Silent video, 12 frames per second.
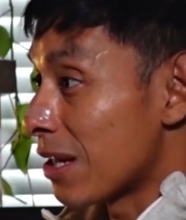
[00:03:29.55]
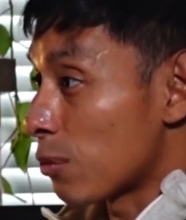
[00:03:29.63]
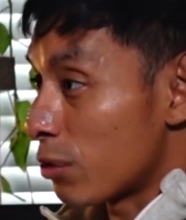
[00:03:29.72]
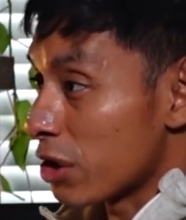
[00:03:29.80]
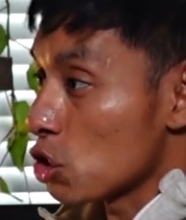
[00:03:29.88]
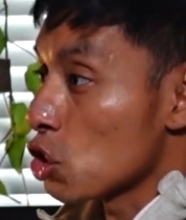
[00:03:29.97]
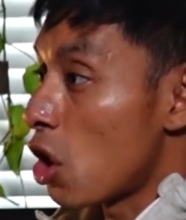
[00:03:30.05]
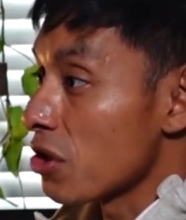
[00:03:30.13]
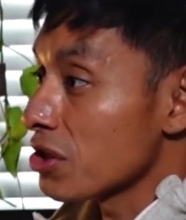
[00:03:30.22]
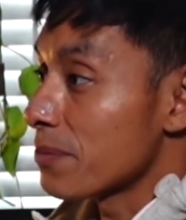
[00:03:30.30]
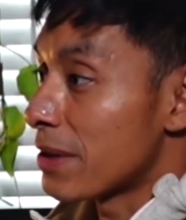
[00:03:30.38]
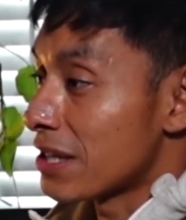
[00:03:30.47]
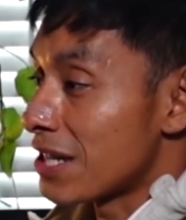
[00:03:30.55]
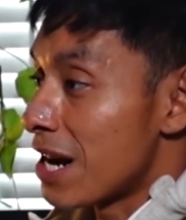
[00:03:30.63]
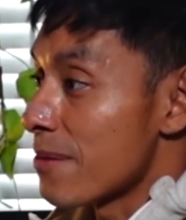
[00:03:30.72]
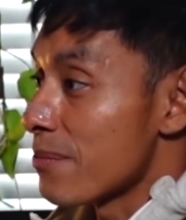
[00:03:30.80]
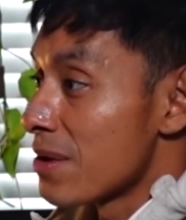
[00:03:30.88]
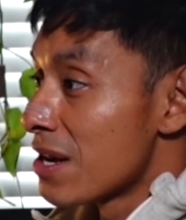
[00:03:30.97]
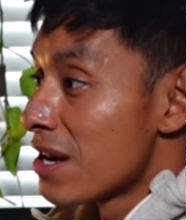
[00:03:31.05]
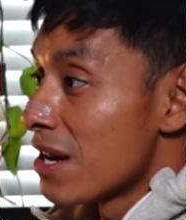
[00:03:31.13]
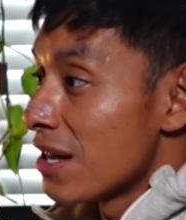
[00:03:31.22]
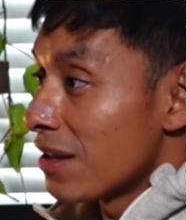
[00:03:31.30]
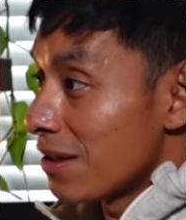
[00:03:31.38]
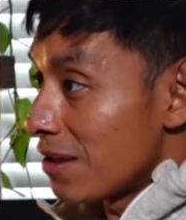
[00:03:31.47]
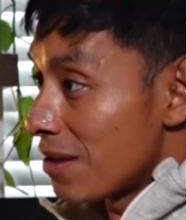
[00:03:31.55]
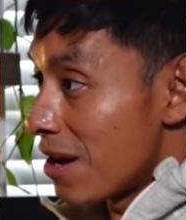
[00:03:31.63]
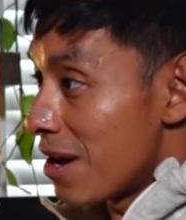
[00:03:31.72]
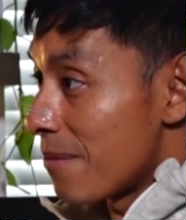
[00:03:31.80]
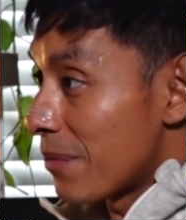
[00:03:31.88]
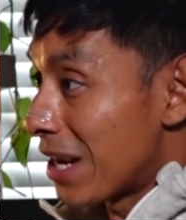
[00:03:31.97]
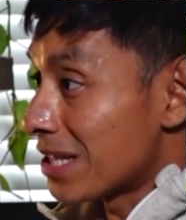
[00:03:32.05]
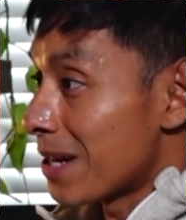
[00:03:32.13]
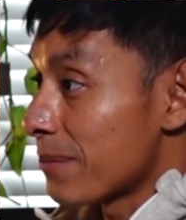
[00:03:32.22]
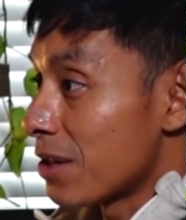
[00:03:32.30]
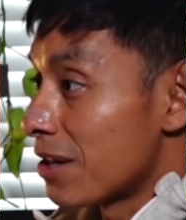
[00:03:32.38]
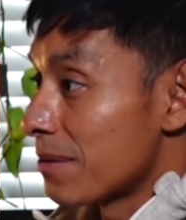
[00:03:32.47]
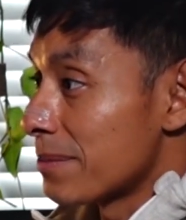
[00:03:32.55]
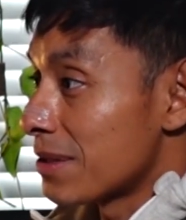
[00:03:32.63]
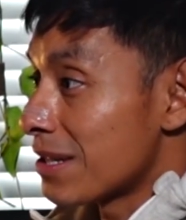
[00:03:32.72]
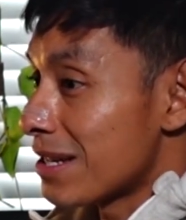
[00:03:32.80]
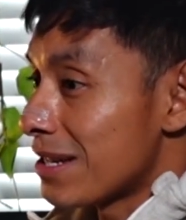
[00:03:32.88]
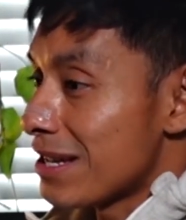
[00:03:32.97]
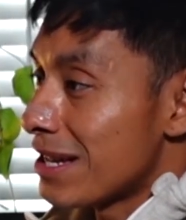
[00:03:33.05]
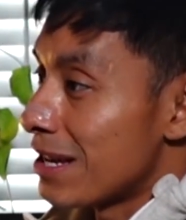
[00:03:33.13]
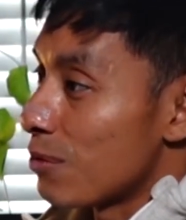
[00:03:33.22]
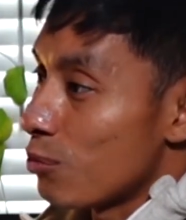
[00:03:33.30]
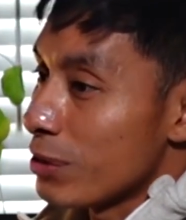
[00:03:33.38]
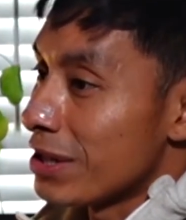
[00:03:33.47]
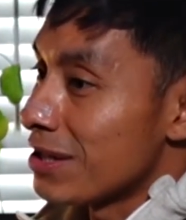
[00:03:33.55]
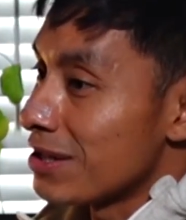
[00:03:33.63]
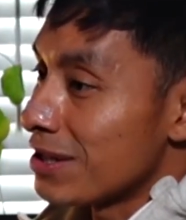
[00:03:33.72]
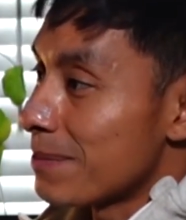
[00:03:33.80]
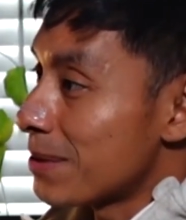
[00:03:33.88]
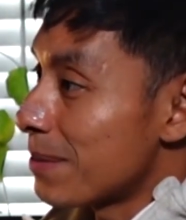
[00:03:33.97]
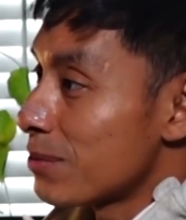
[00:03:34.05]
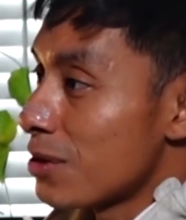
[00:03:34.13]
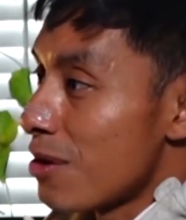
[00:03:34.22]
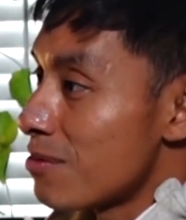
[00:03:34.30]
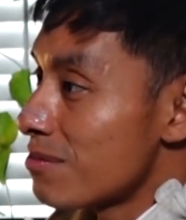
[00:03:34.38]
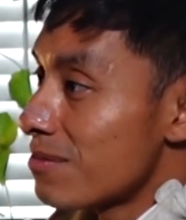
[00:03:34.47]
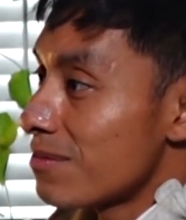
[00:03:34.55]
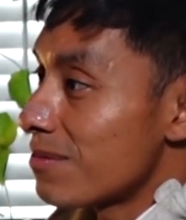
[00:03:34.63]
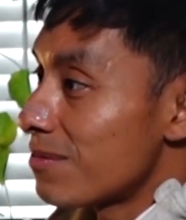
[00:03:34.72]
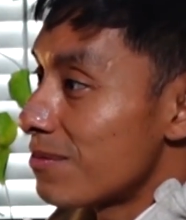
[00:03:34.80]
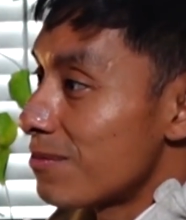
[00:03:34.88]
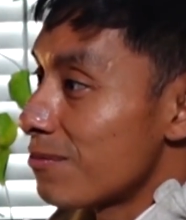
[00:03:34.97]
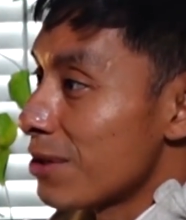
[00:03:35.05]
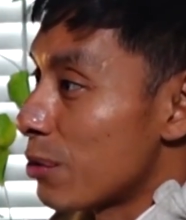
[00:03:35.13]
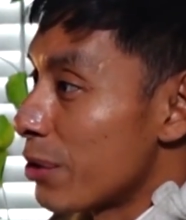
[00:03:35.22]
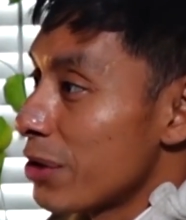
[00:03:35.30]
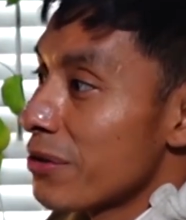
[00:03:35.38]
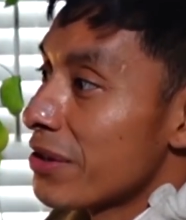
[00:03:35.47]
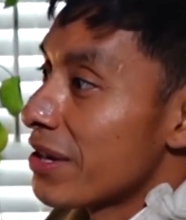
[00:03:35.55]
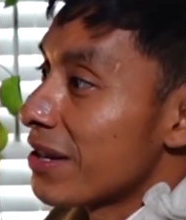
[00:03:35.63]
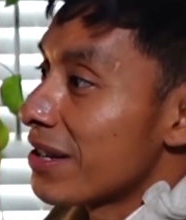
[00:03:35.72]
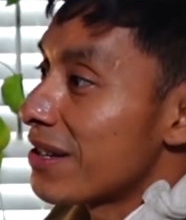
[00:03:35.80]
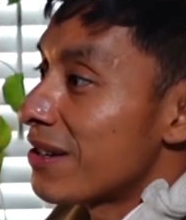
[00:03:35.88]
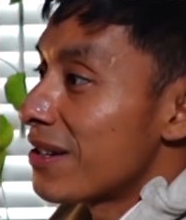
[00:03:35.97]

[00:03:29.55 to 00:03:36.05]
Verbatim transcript: Like we're exhausted by the time um, nighttime comes, and we sometimes don't really want to do anything.